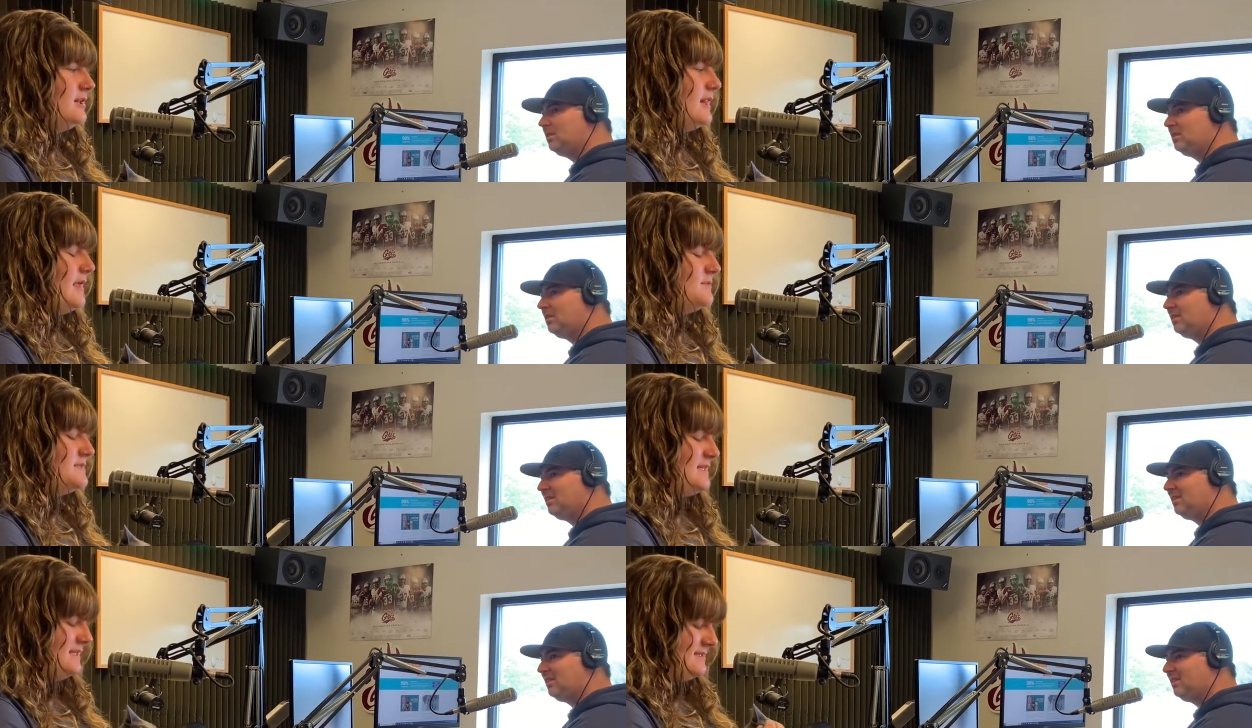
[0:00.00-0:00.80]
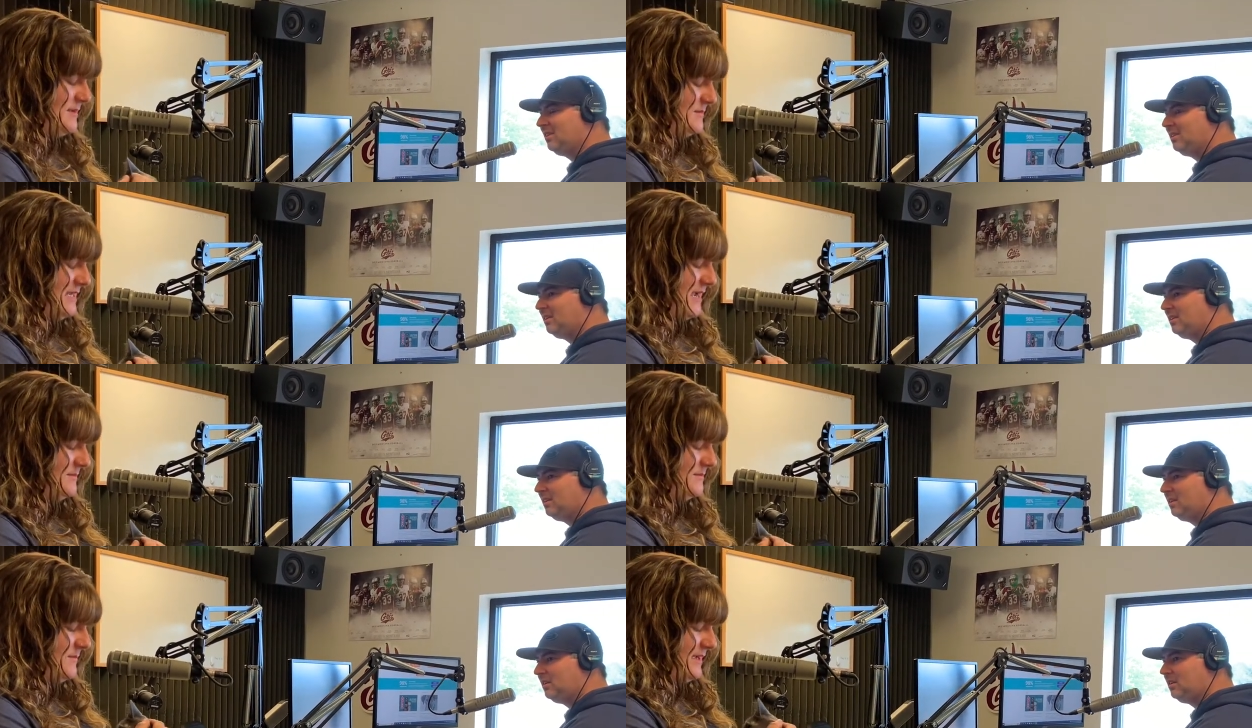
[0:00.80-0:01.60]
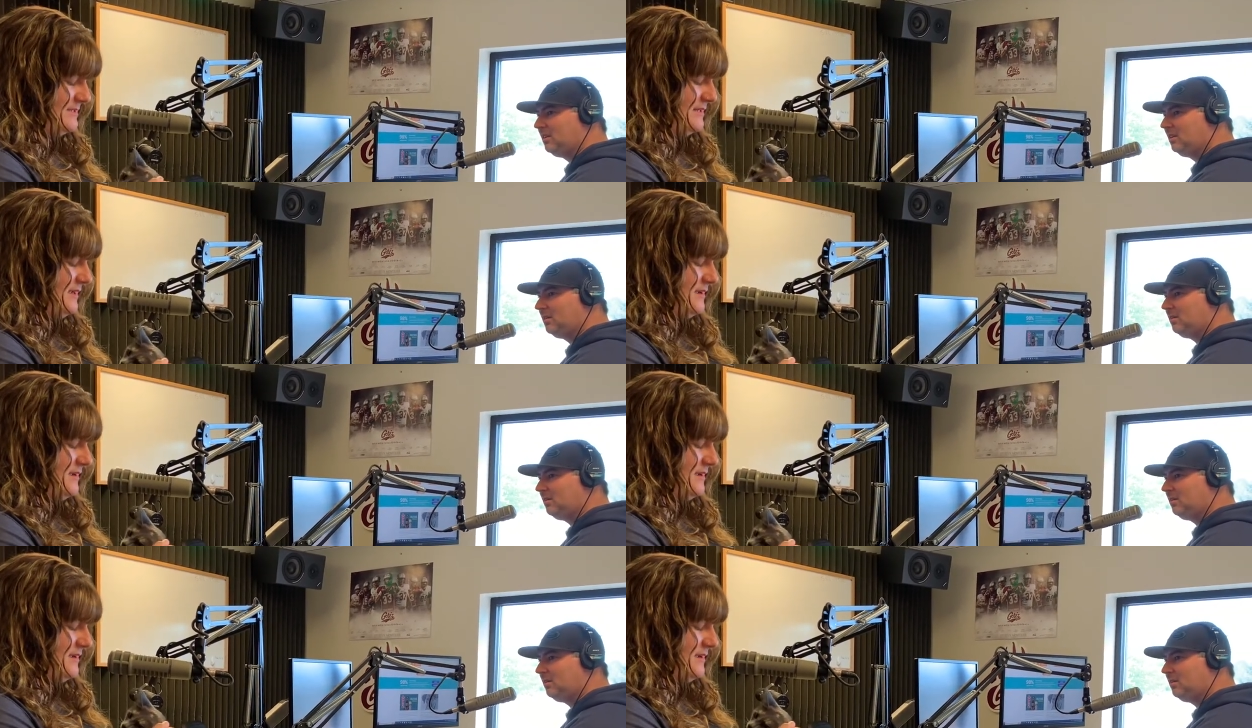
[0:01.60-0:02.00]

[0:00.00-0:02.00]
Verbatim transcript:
Speaker 1: clumsy sometimes. But